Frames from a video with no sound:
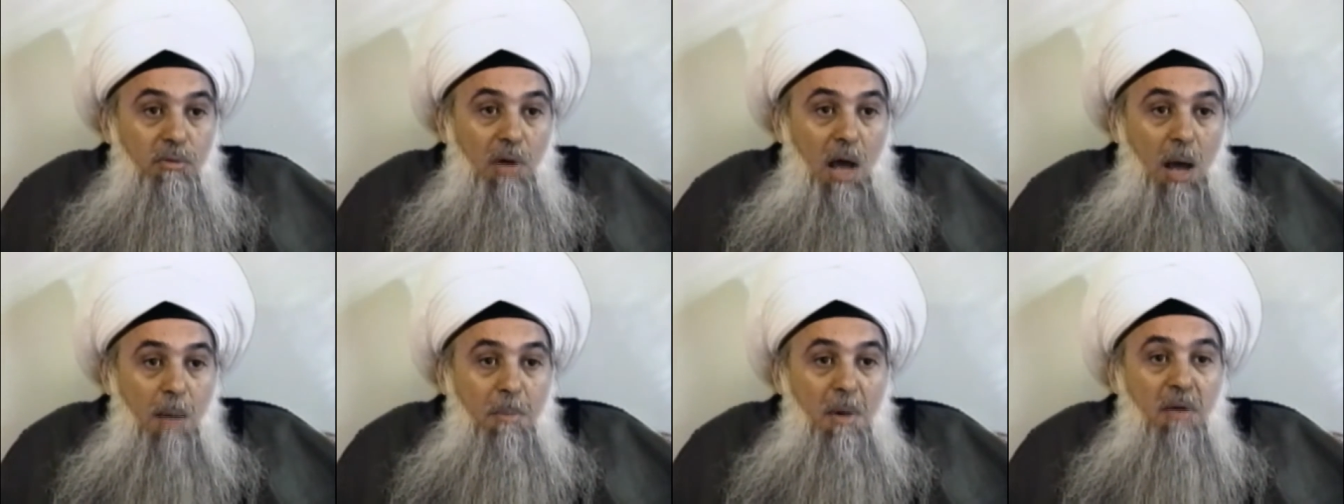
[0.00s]

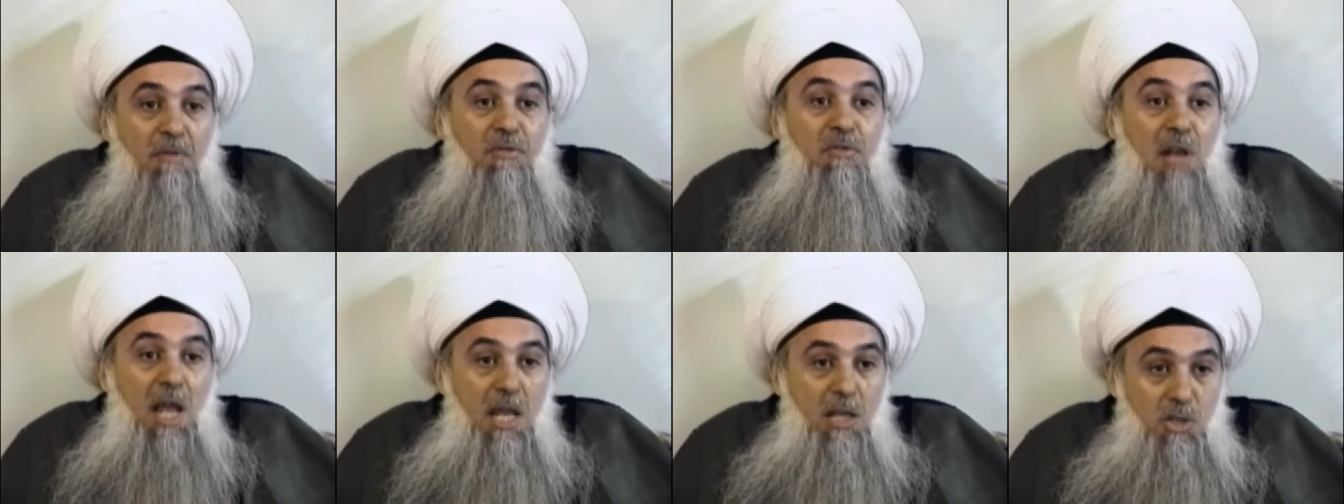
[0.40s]

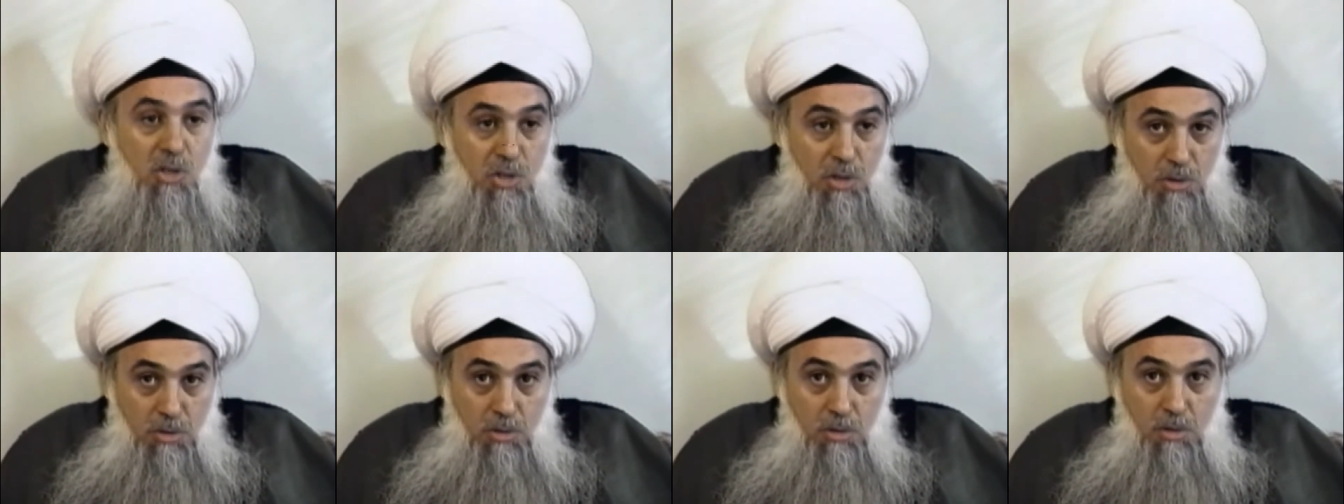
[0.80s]
above
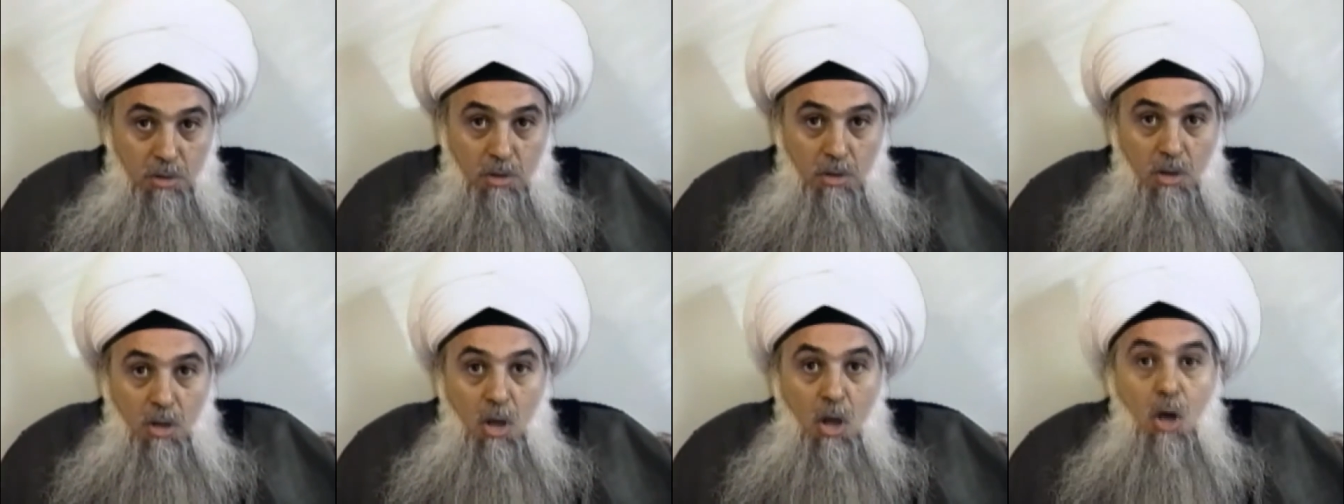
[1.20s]
nature.
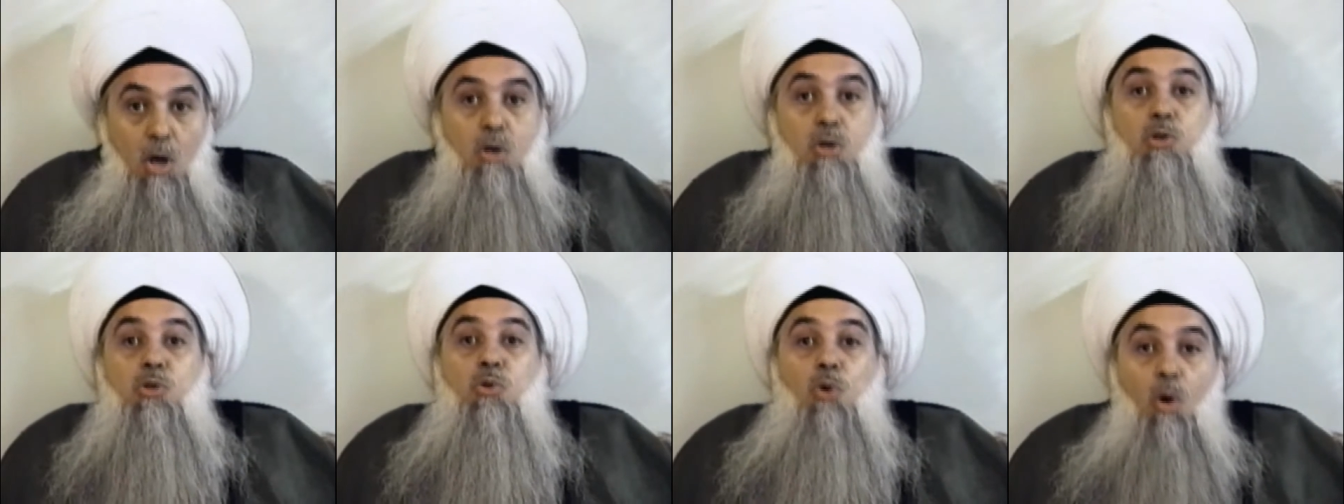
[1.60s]

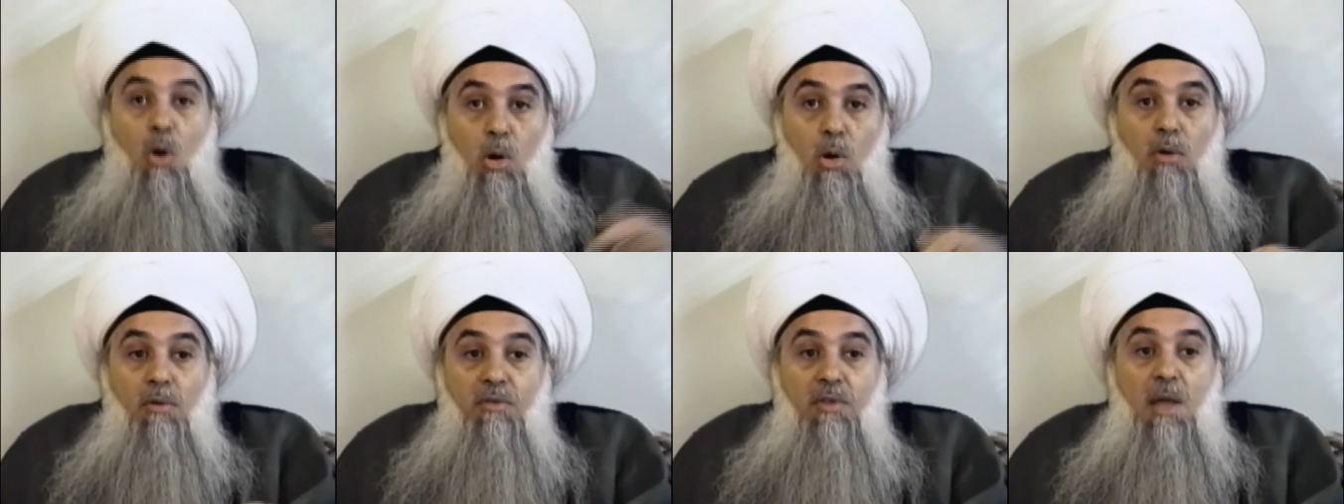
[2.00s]
So
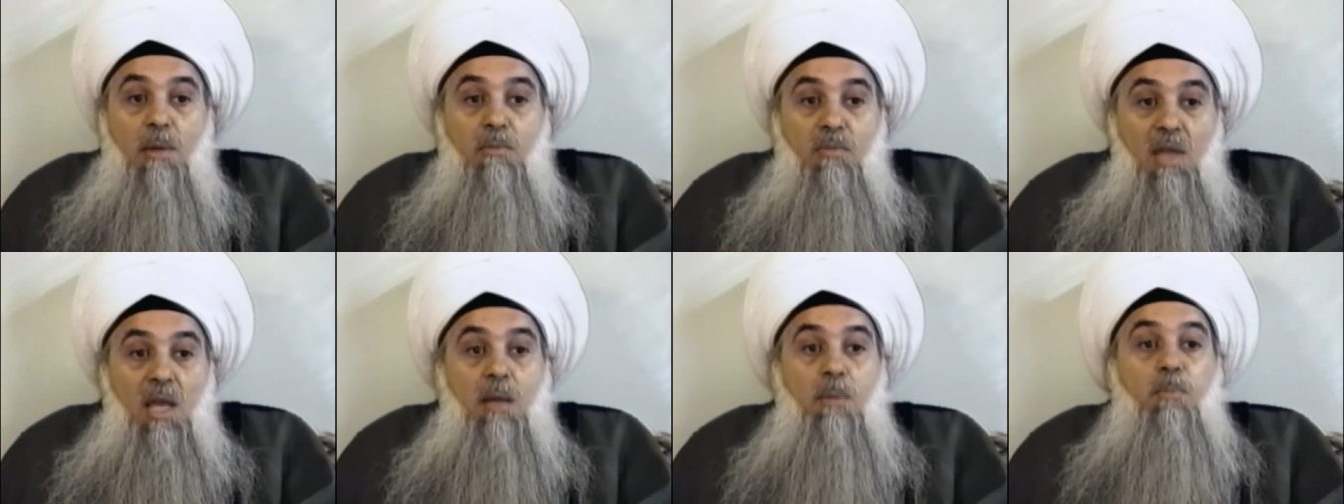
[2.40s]
all of
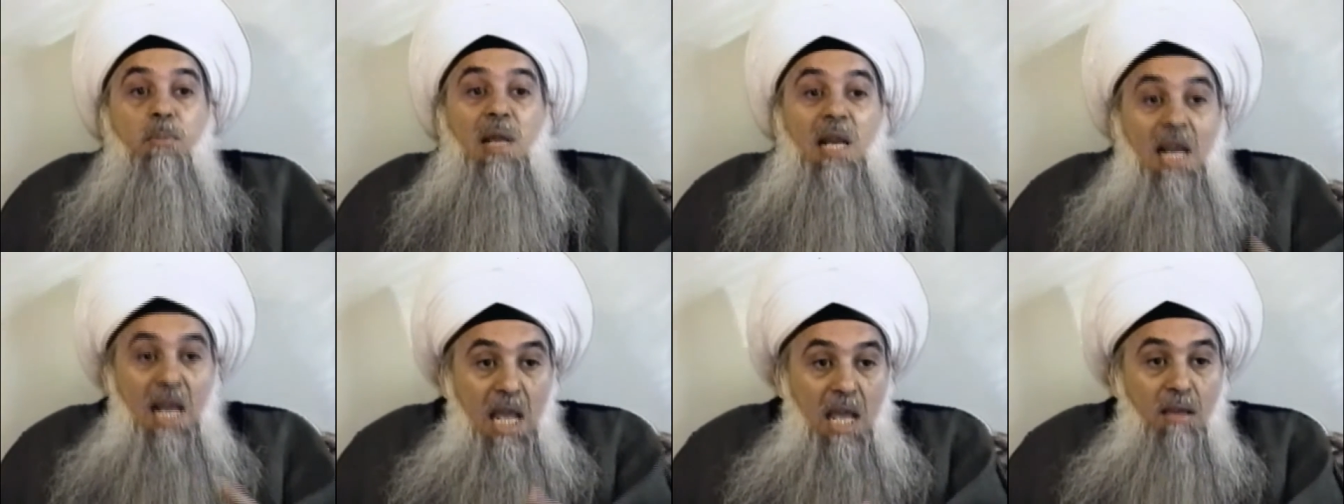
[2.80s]
them, they
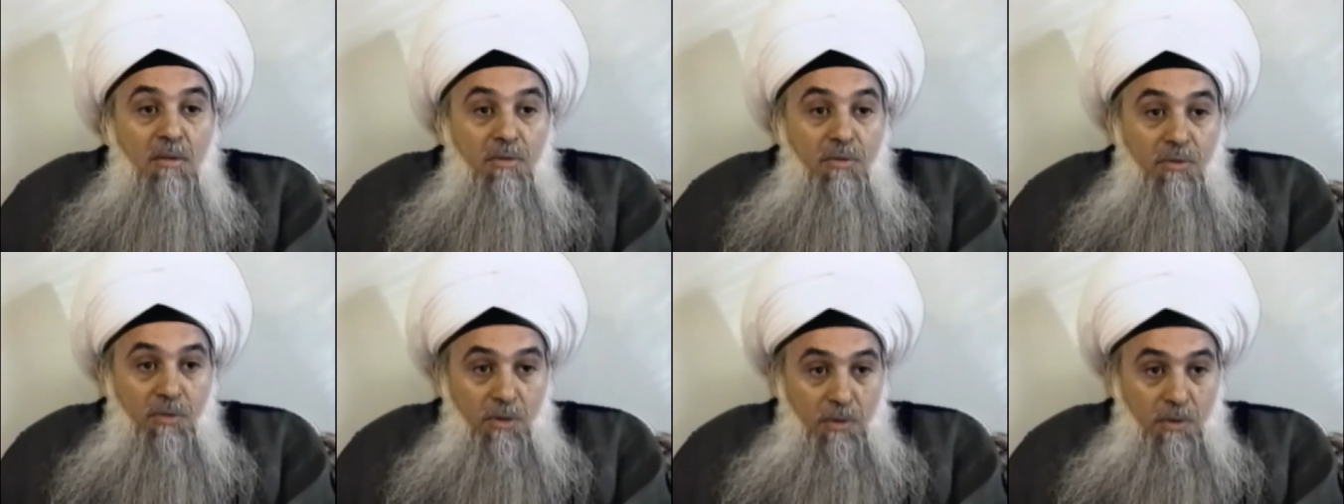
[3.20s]
believe